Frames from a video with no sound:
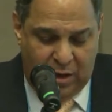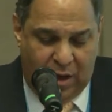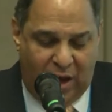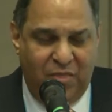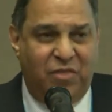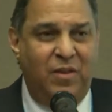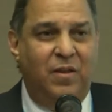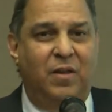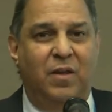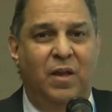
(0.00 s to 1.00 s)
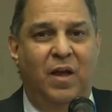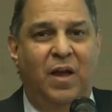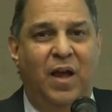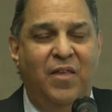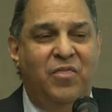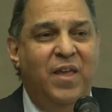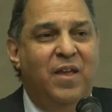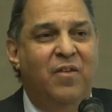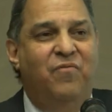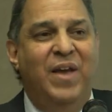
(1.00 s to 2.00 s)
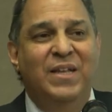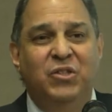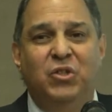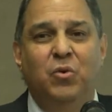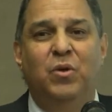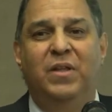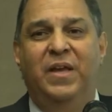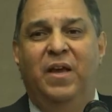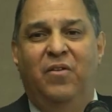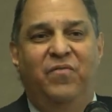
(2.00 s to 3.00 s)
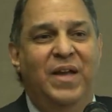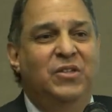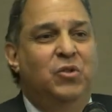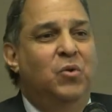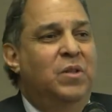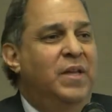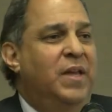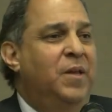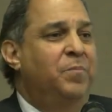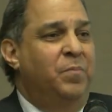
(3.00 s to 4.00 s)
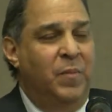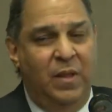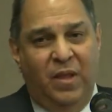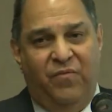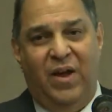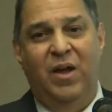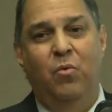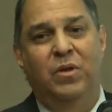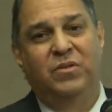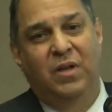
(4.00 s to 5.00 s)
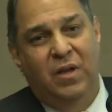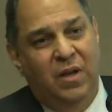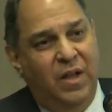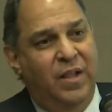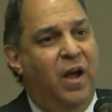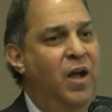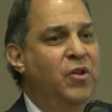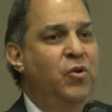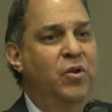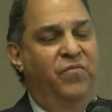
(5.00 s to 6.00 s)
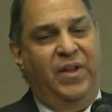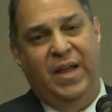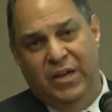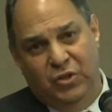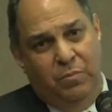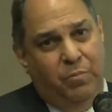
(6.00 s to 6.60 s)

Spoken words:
I think eventually, if I was a non-unification